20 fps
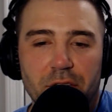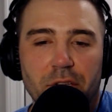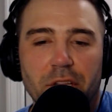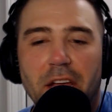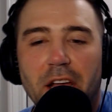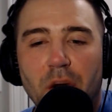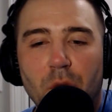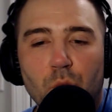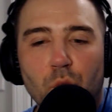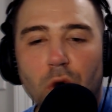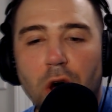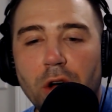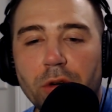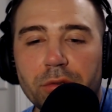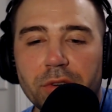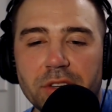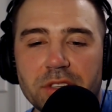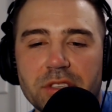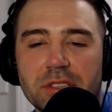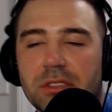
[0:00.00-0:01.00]
You look like a
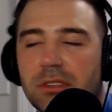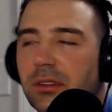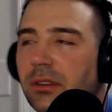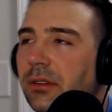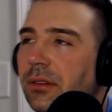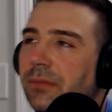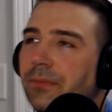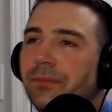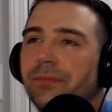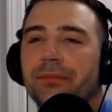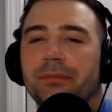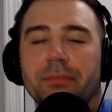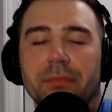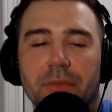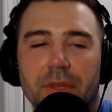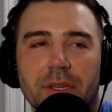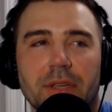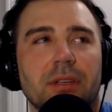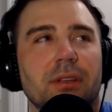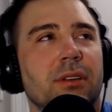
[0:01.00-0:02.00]
walrus.
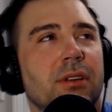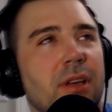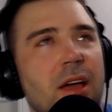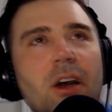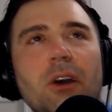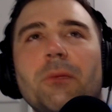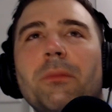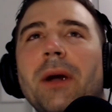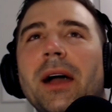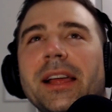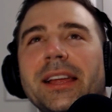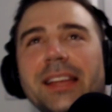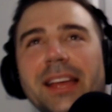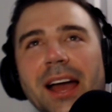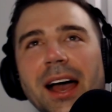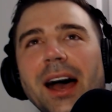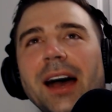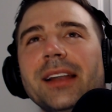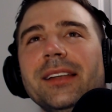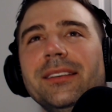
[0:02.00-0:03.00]
Oh,
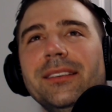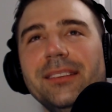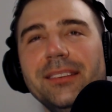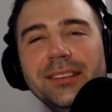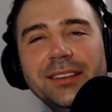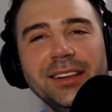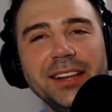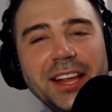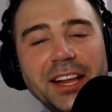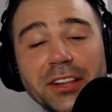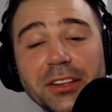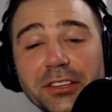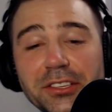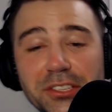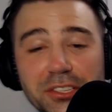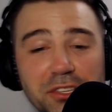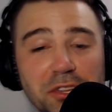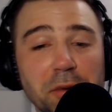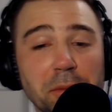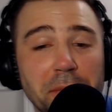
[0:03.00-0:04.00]
my God. He
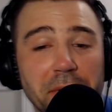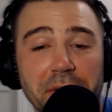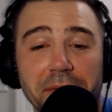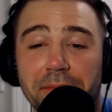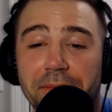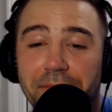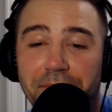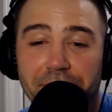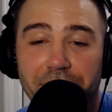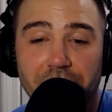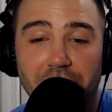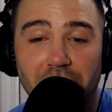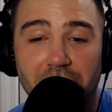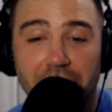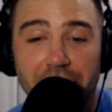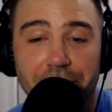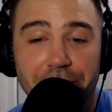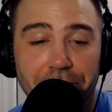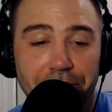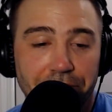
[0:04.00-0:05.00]
looks stupid.
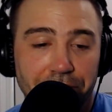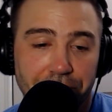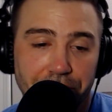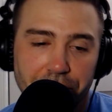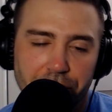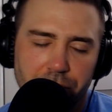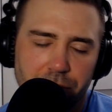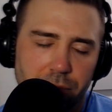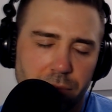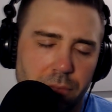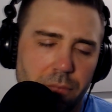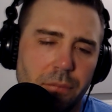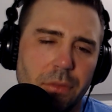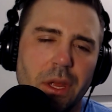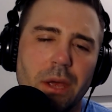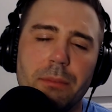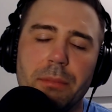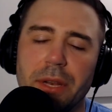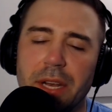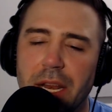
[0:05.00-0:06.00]
All right.
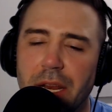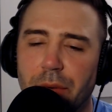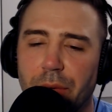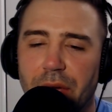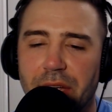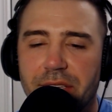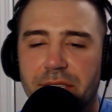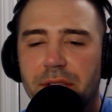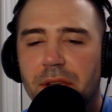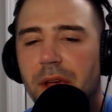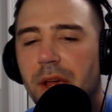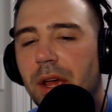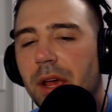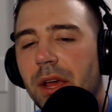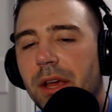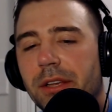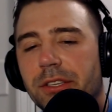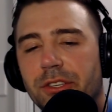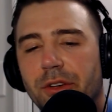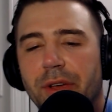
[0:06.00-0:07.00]
But anyways,
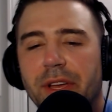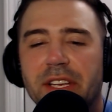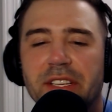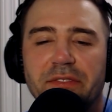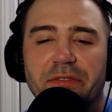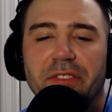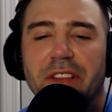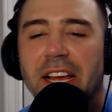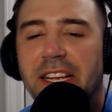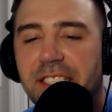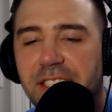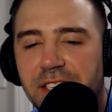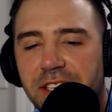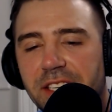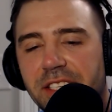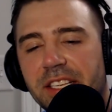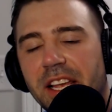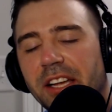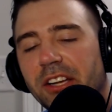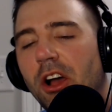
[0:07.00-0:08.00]
so he's
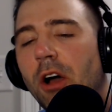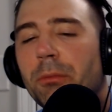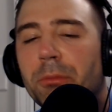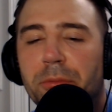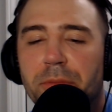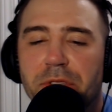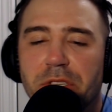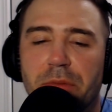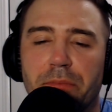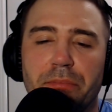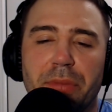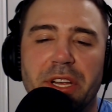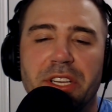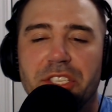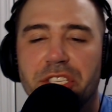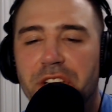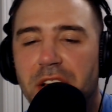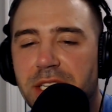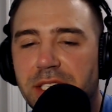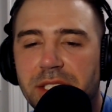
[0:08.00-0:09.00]
flexing. He's like, call me Mr.
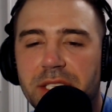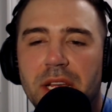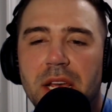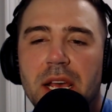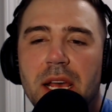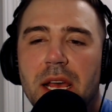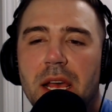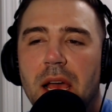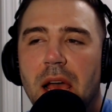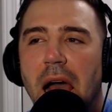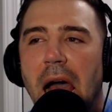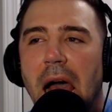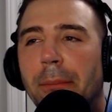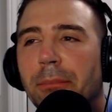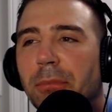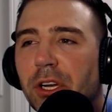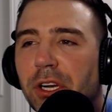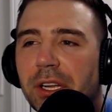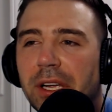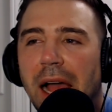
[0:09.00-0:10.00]
Big Chest.
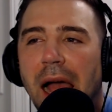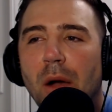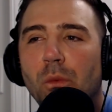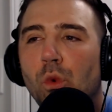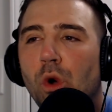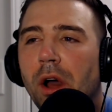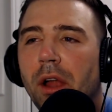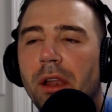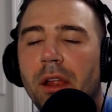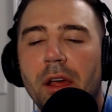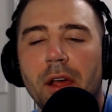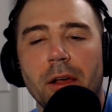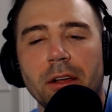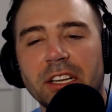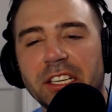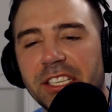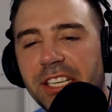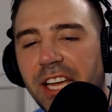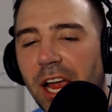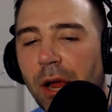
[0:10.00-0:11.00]
I want
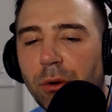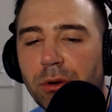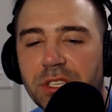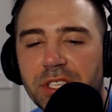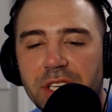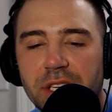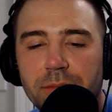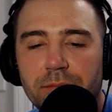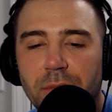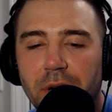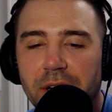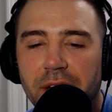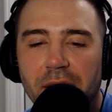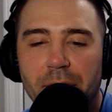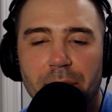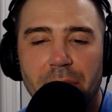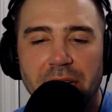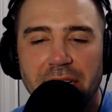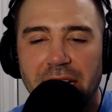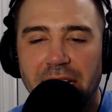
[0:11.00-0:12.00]
guaranteed
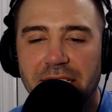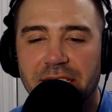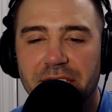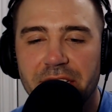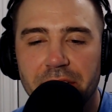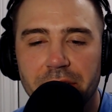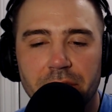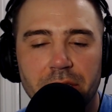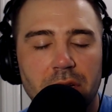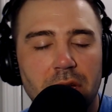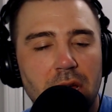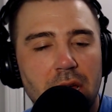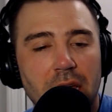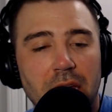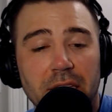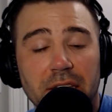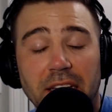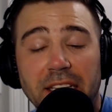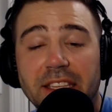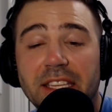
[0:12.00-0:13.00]
money on my next deal.
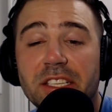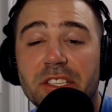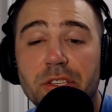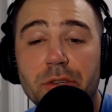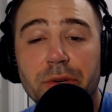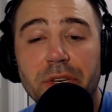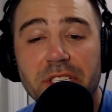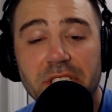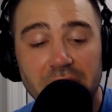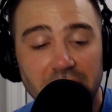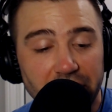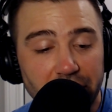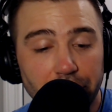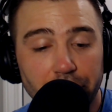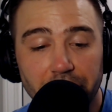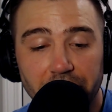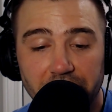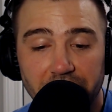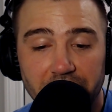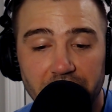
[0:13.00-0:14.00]
Like, this dude is
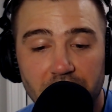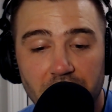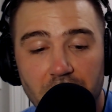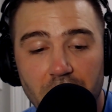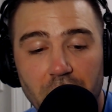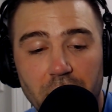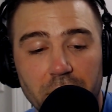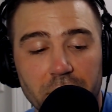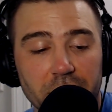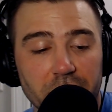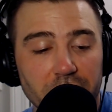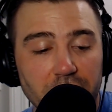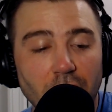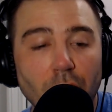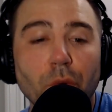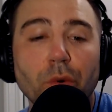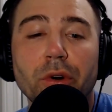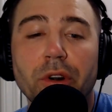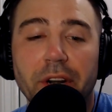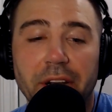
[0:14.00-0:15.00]
literally
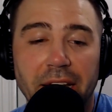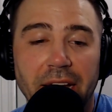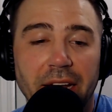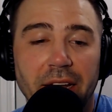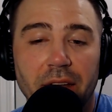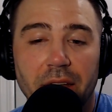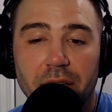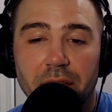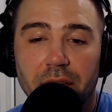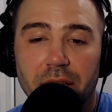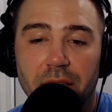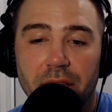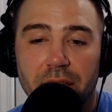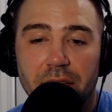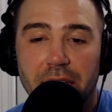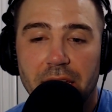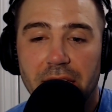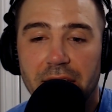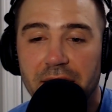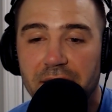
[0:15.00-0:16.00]
lowering
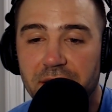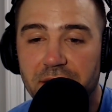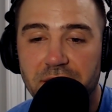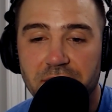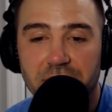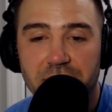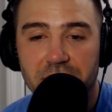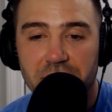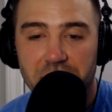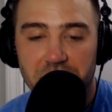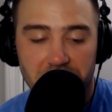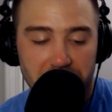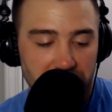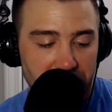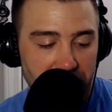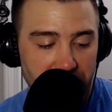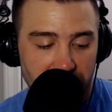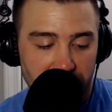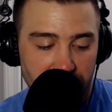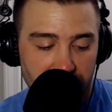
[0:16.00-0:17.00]
his
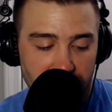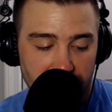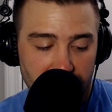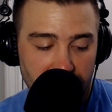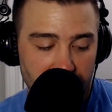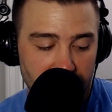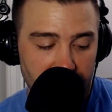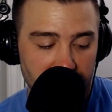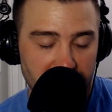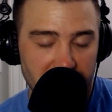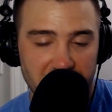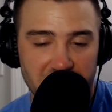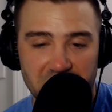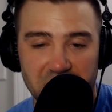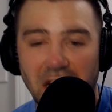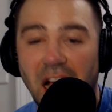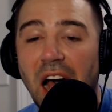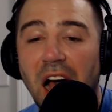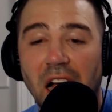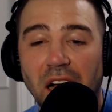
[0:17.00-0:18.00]

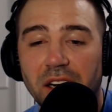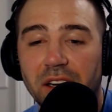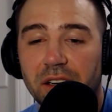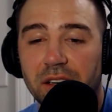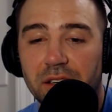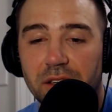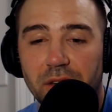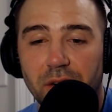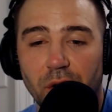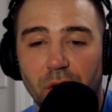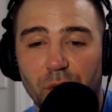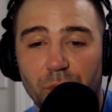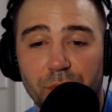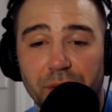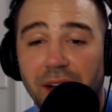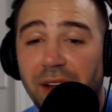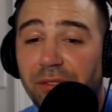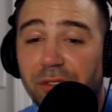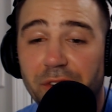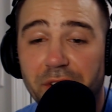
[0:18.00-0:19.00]
stock
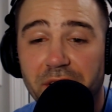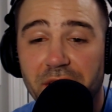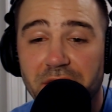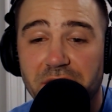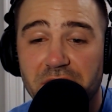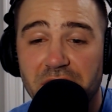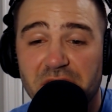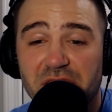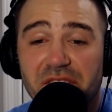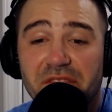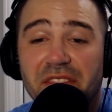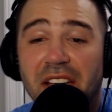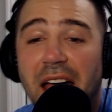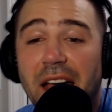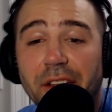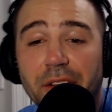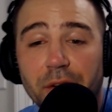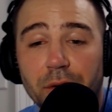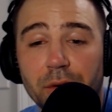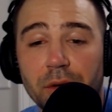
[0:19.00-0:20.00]
or whatever it is, his
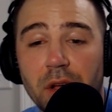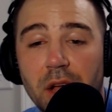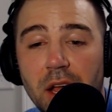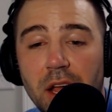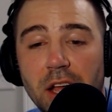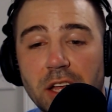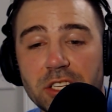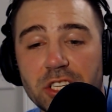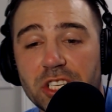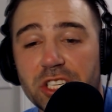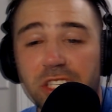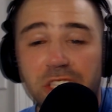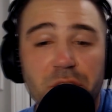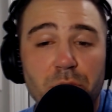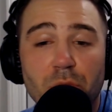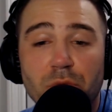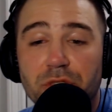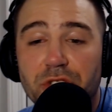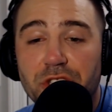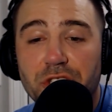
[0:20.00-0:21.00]
value, just
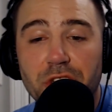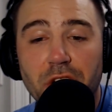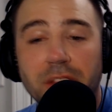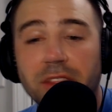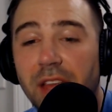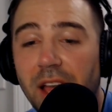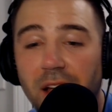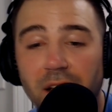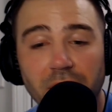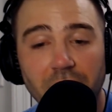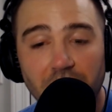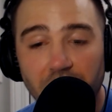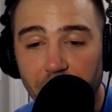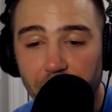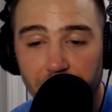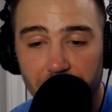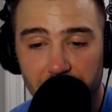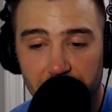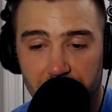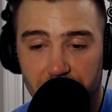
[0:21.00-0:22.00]
because he won't shut the hell
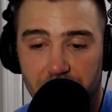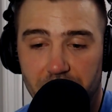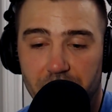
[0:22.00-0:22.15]
up.